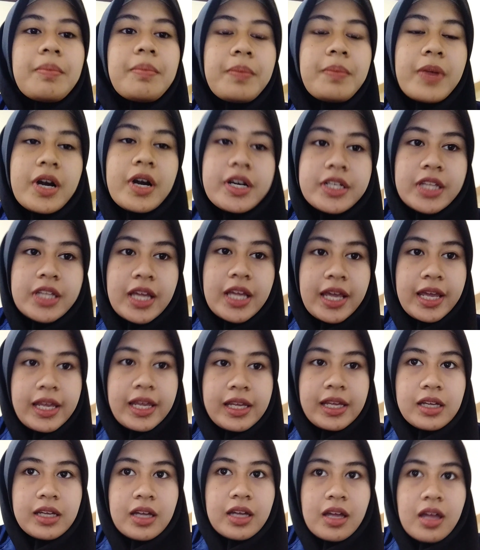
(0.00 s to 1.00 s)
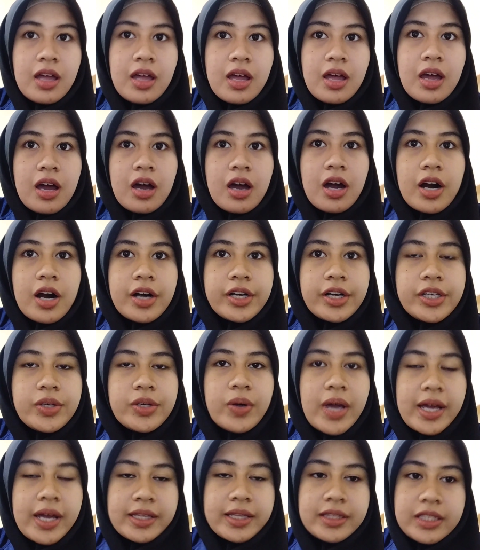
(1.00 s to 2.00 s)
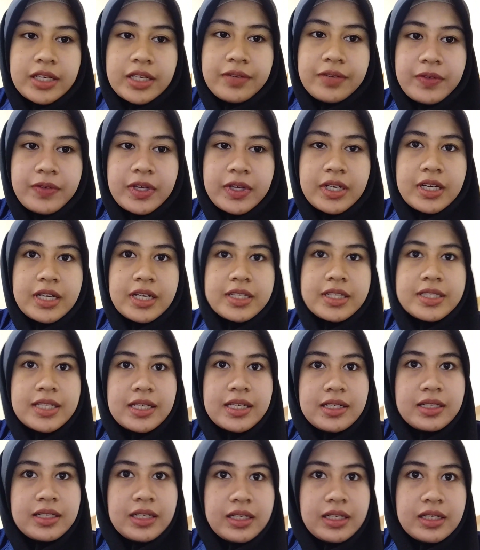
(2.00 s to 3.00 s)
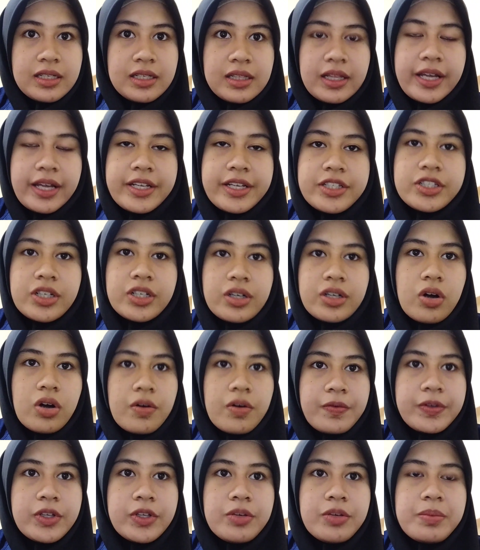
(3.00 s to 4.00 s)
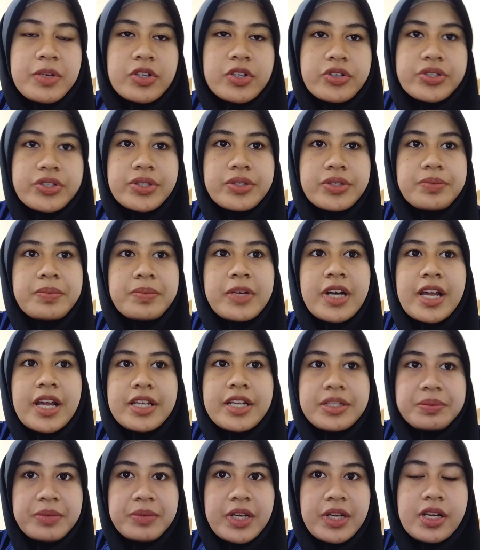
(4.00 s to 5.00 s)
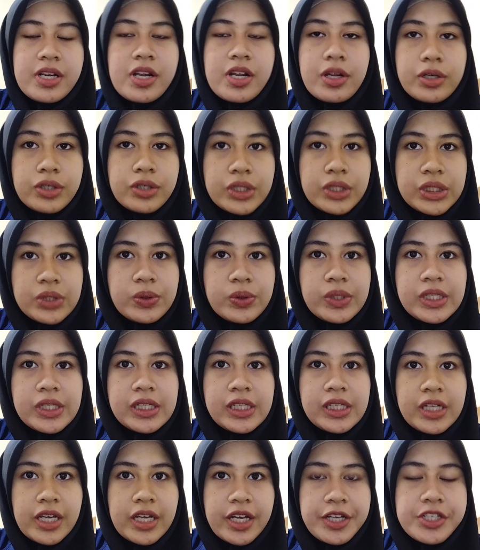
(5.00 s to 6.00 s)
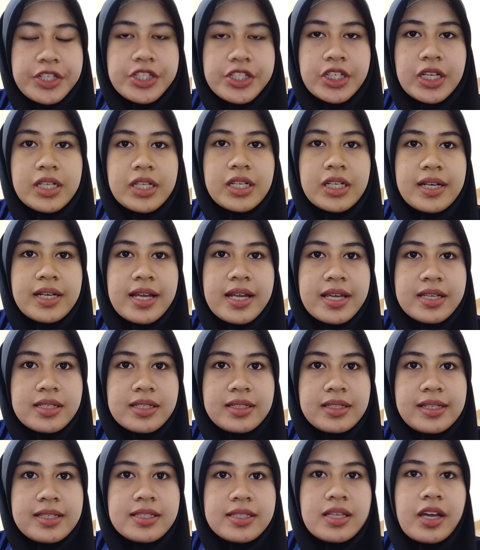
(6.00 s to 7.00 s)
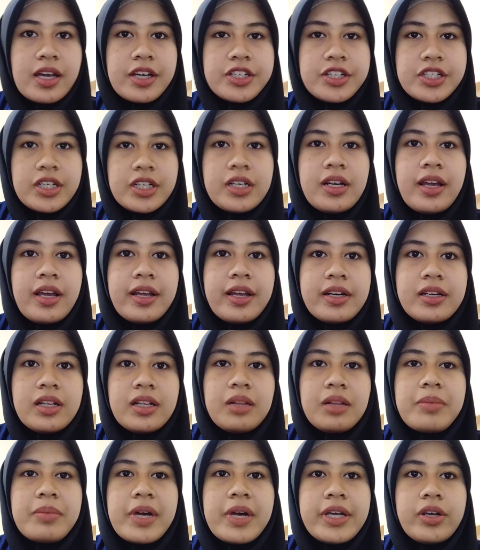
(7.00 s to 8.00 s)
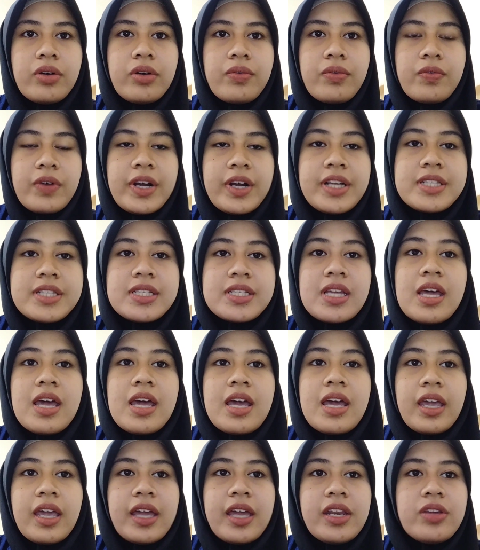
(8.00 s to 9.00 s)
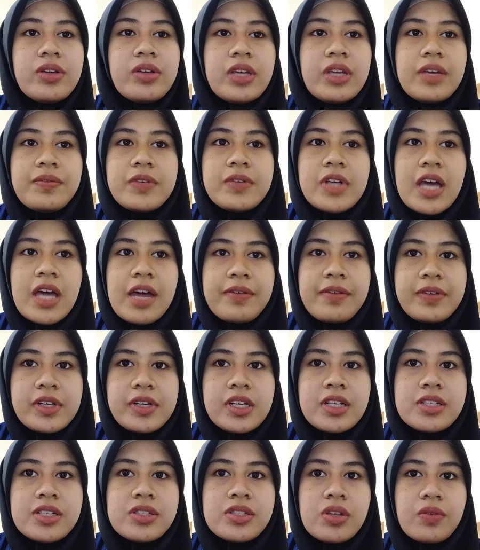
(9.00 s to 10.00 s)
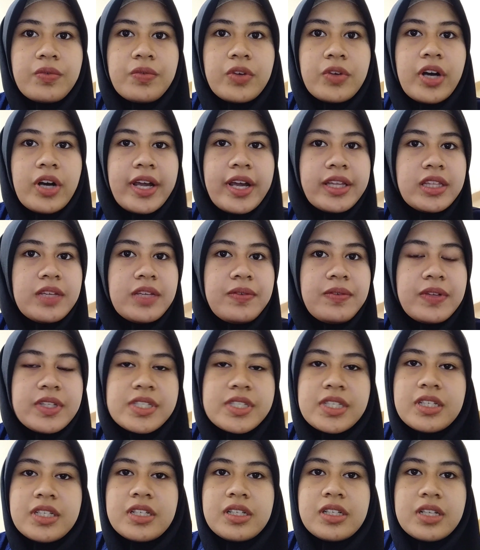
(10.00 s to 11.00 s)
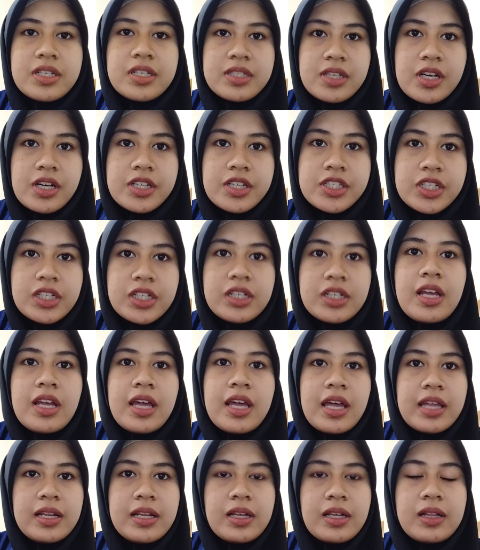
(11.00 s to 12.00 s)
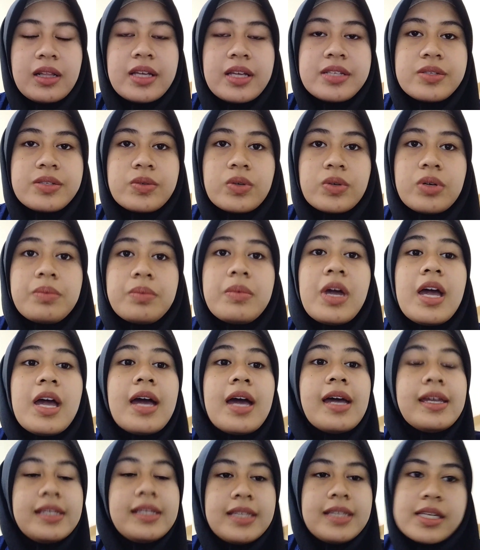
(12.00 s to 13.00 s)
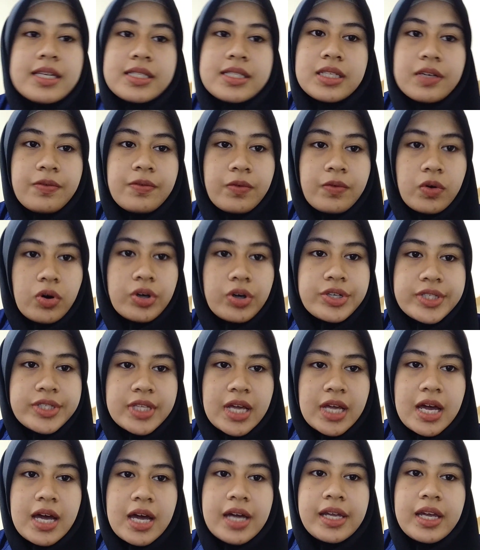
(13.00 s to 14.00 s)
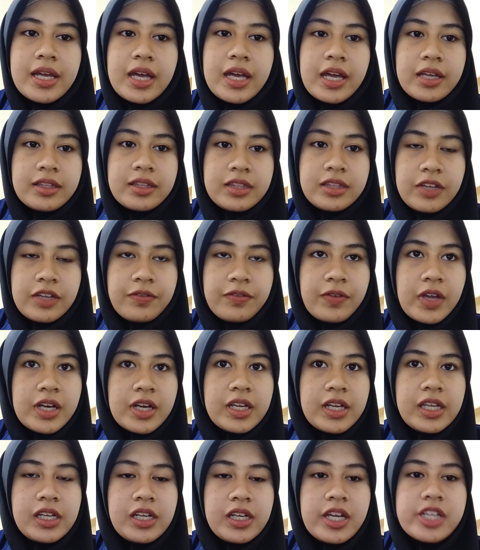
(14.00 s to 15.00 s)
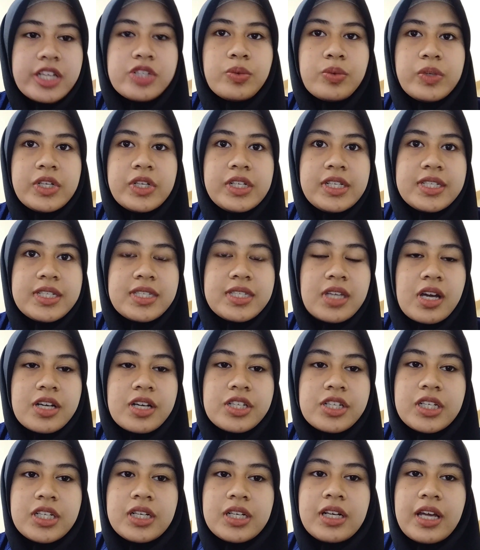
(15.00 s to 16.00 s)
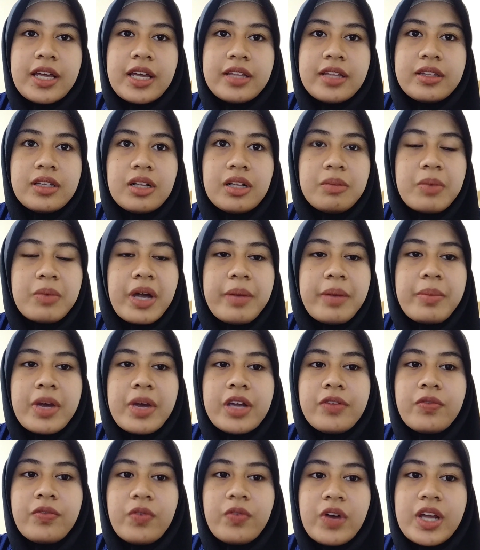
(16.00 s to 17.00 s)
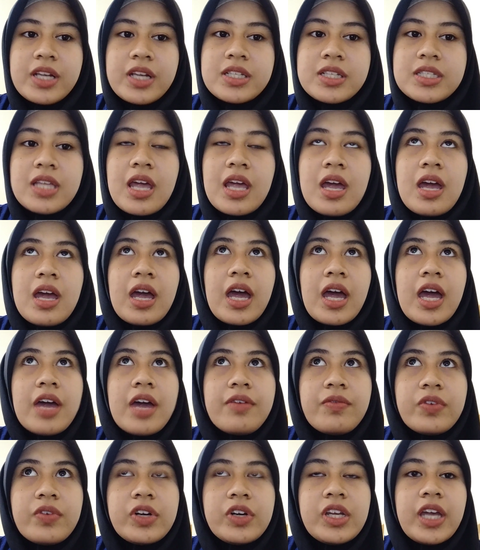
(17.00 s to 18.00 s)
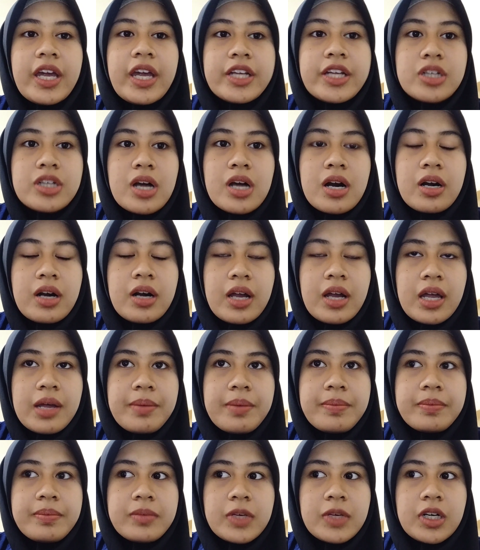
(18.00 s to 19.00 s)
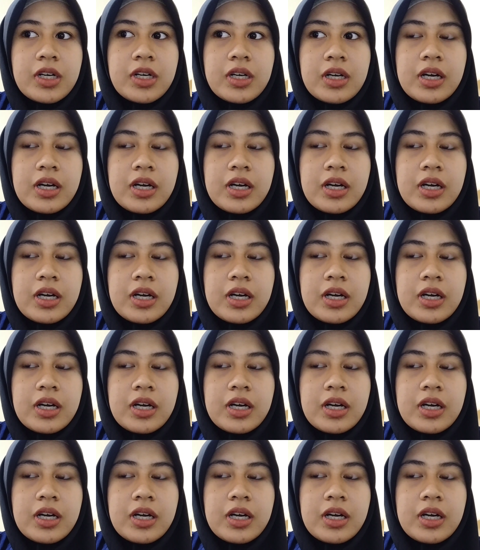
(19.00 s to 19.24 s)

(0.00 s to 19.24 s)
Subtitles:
Part A. Are you active in attending the lecture of Human Resource Management? Do you engage in the discussion handled by your friends? Can you give the evidence of your activities in the discussion in the classroom? Yes, of course, I active and engage with the discussion handled by my friends every HRM